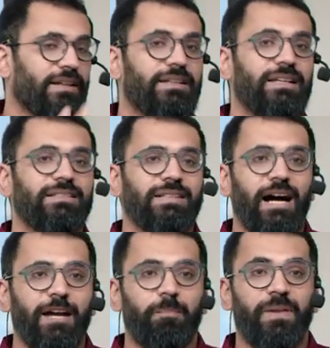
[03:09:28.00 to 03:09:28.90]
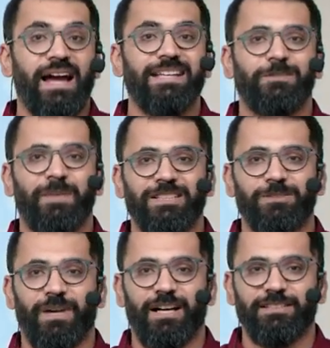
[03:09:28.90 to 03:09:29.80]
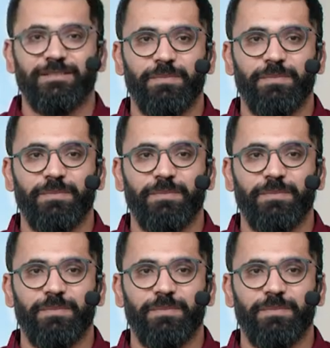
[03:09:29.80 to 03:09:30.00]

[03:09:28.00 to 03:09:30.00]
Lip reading: These are price benchmarks